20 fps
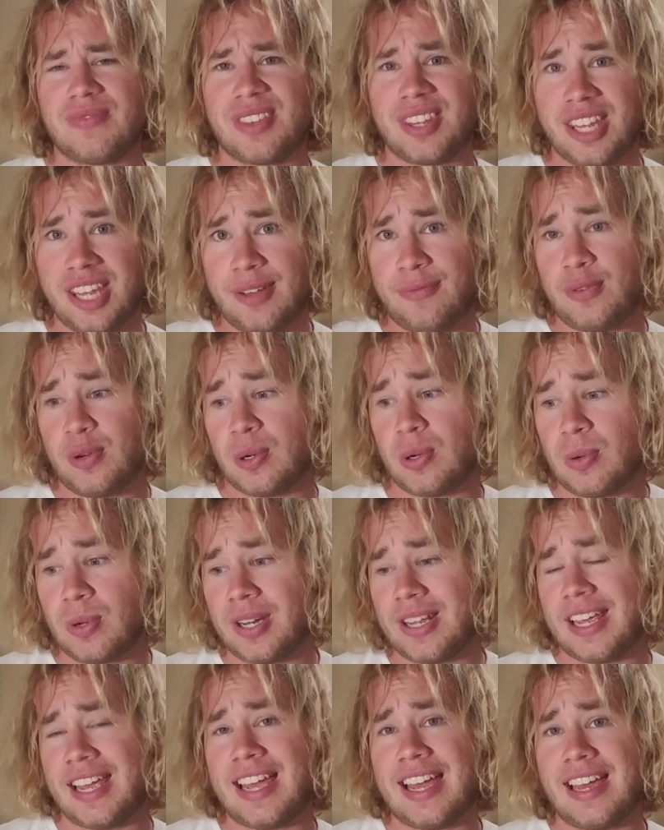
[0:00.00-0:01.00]
if you're going
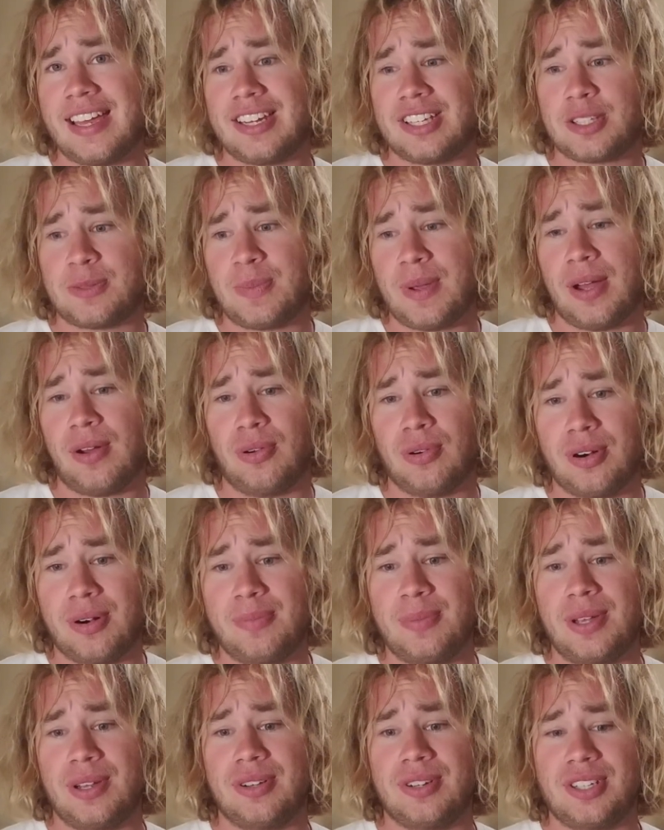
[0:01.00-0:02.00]
to add a spell or
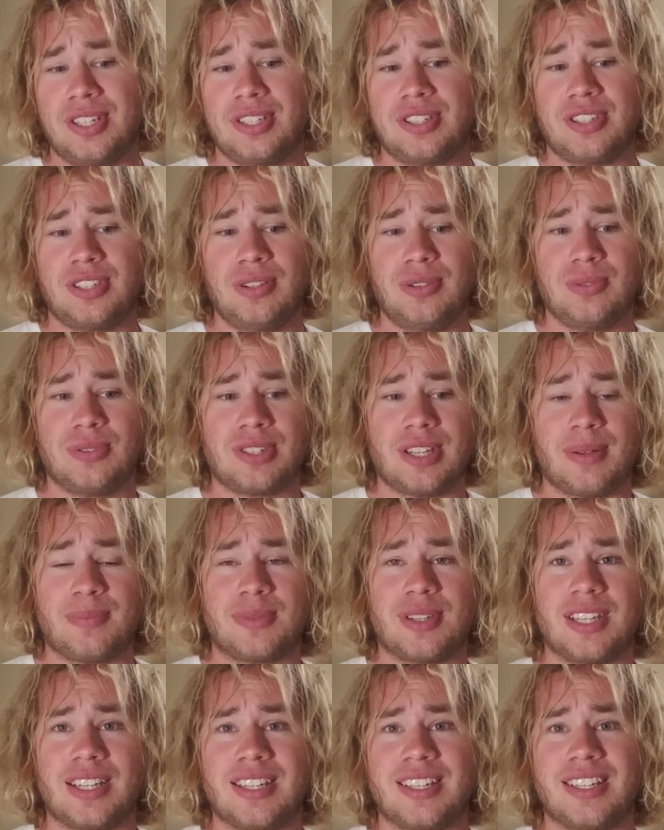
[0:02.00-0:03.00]
ability to
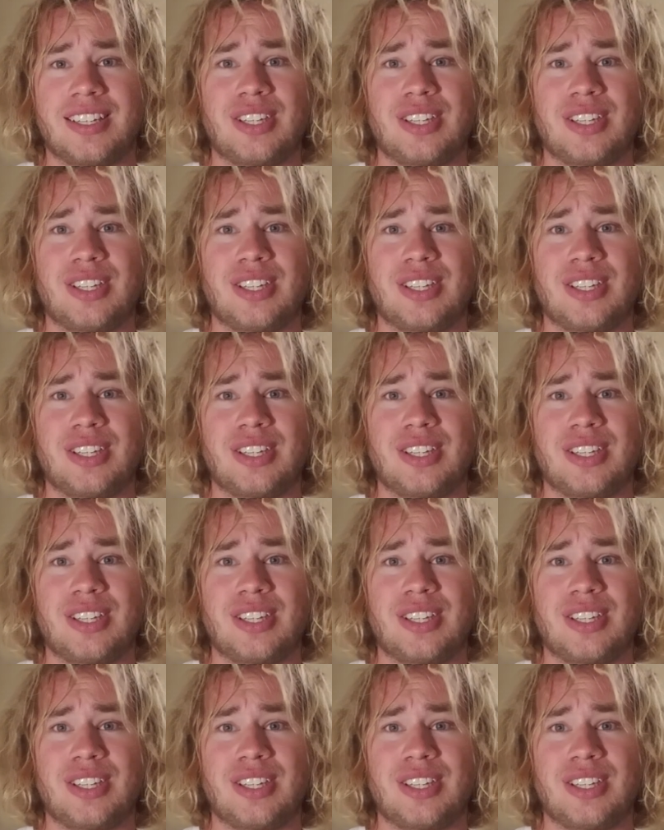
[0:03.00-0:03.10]
something,